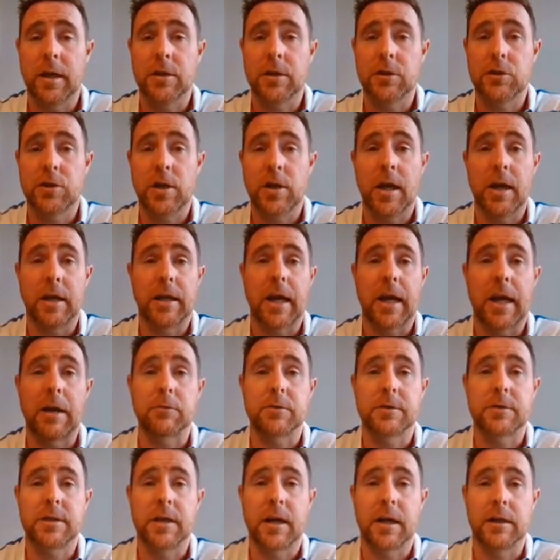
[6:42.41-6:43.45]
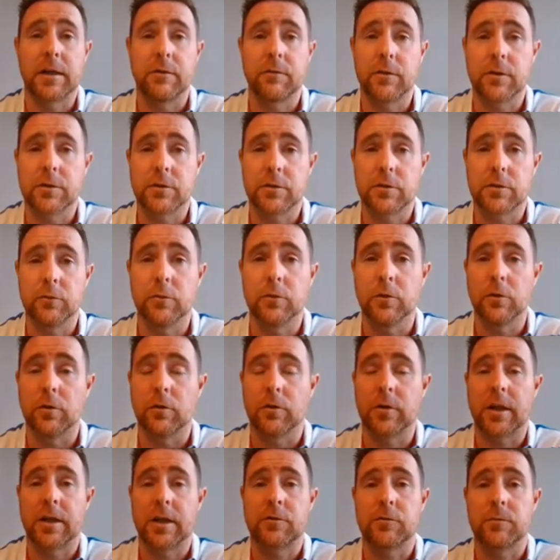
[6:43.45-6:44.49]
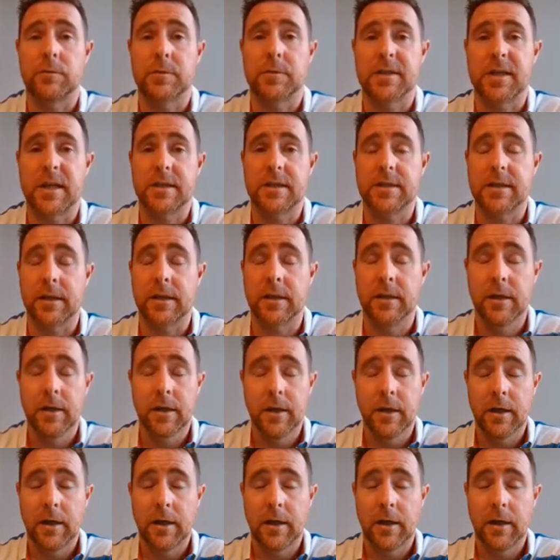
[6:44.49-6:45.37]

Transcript: shared outside of the school or classroom setting